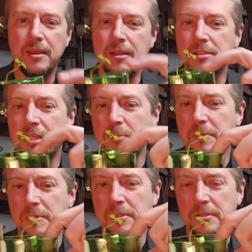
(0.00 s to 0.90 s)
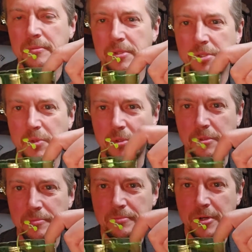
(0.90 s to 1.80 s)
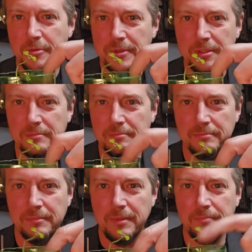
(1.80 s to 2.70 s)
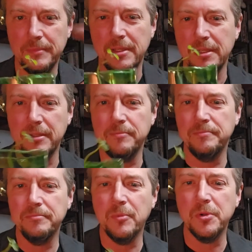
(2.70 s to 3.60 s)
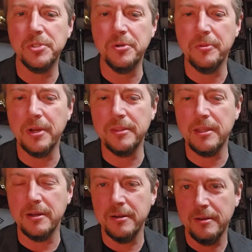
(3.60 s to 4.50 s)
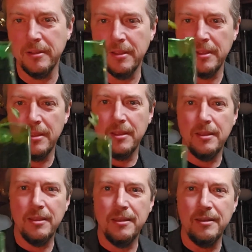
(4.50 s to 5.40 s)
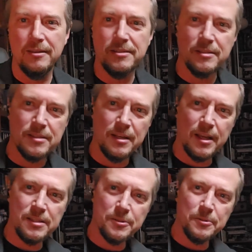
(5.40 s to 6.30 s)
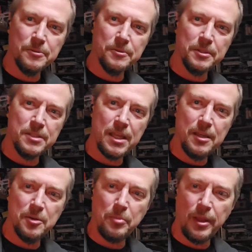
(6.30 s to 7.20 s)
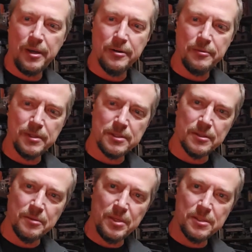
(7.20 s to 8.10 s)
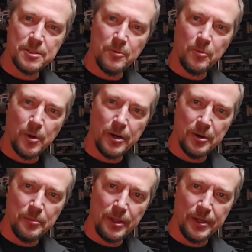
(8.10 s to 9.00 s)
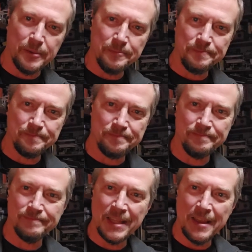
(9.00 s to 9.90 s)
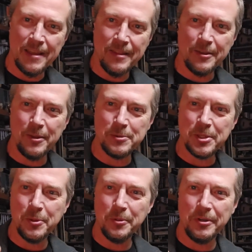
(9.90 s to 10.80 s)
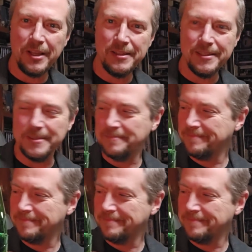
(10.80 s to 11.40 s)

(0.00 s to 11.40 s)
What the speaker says: And it's keeping the soil perfect, moisture right there. And it's just a nice little contained planter that's going to be a self-watering planter. Thought that was a cool little idea.